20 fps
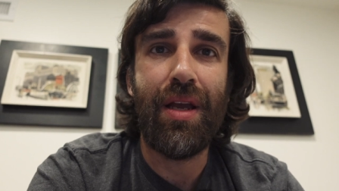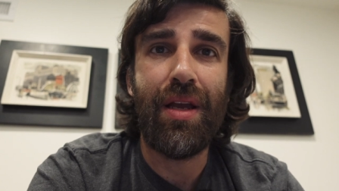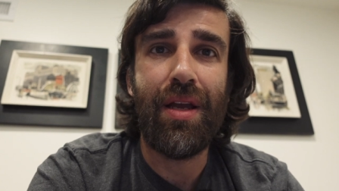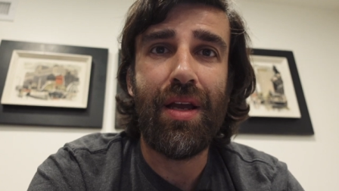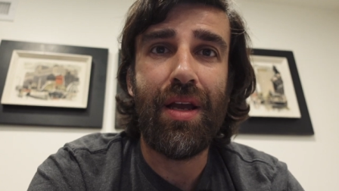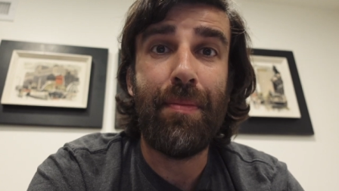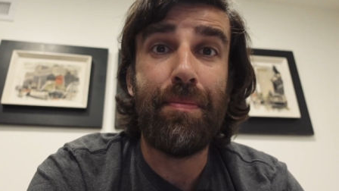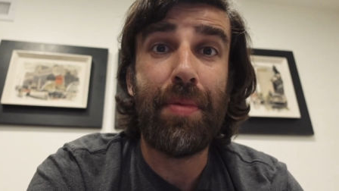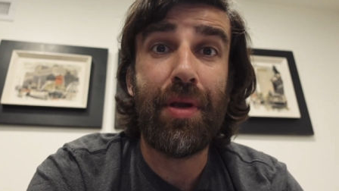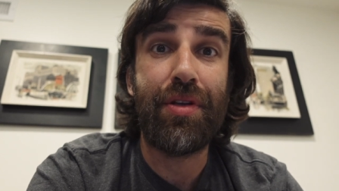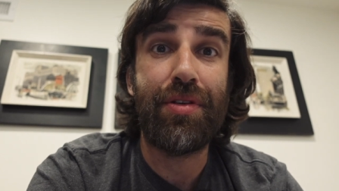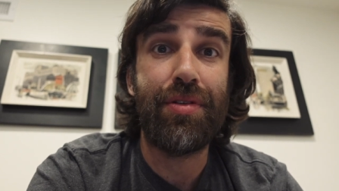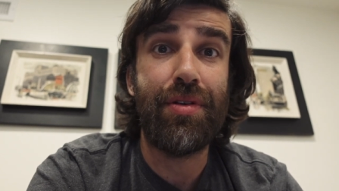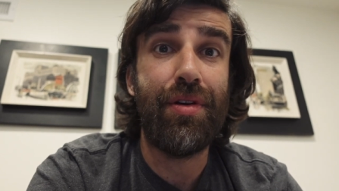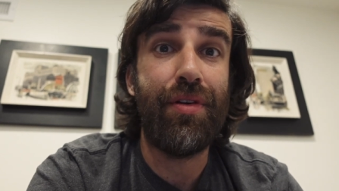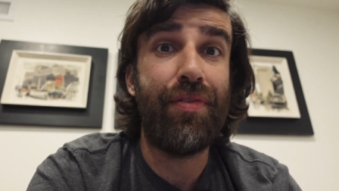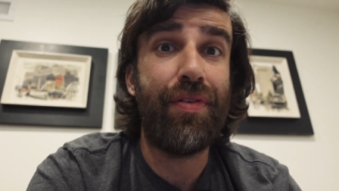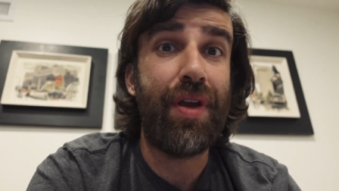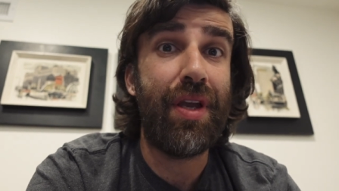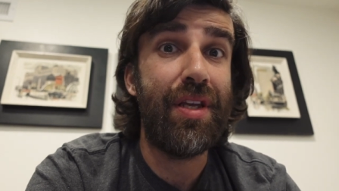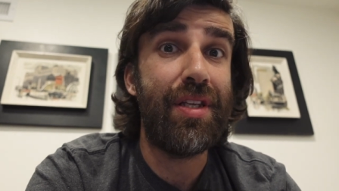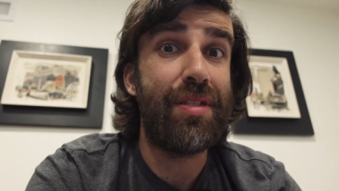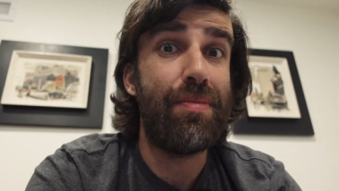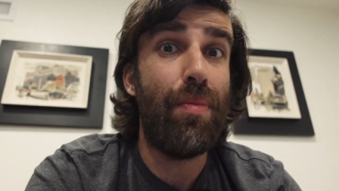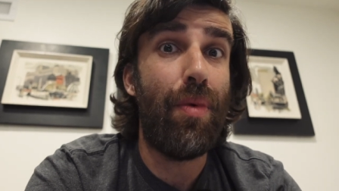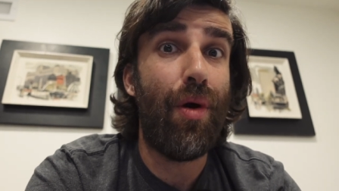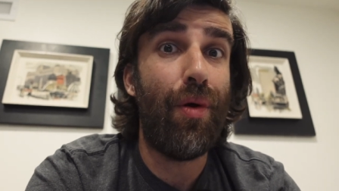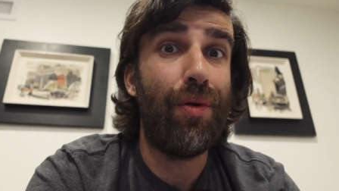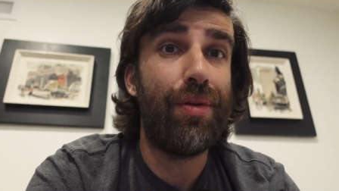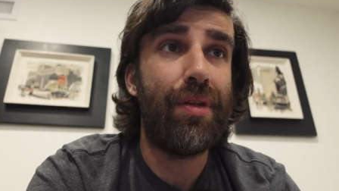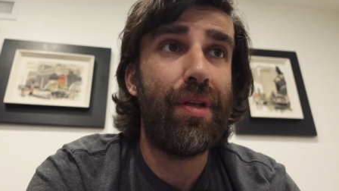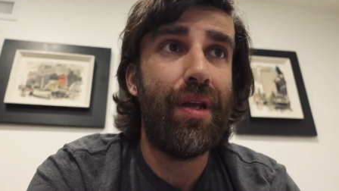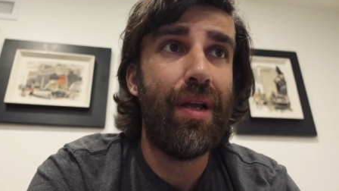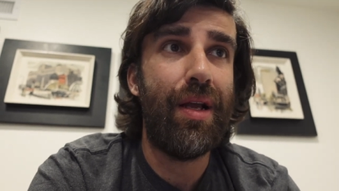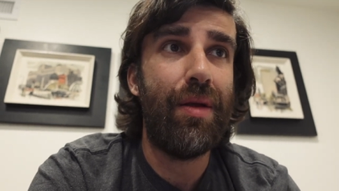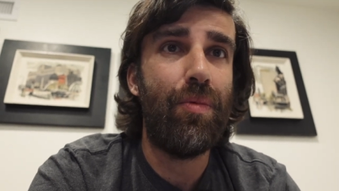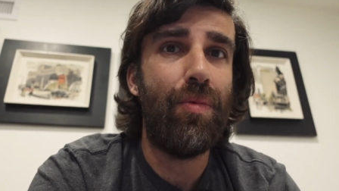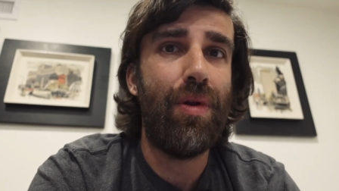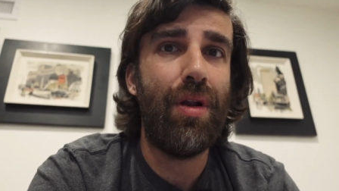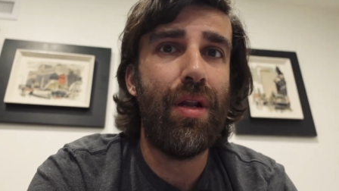a, a picture of his boat
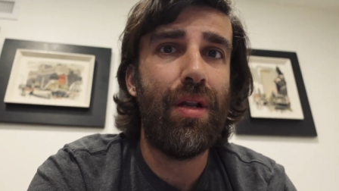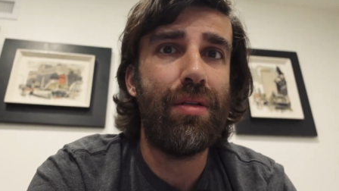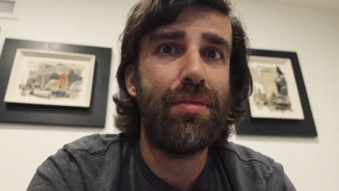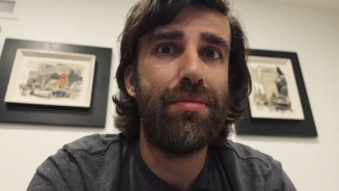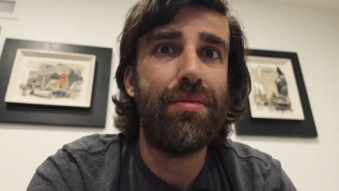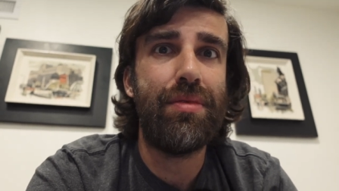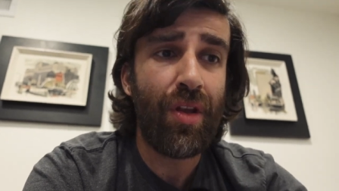uh, well.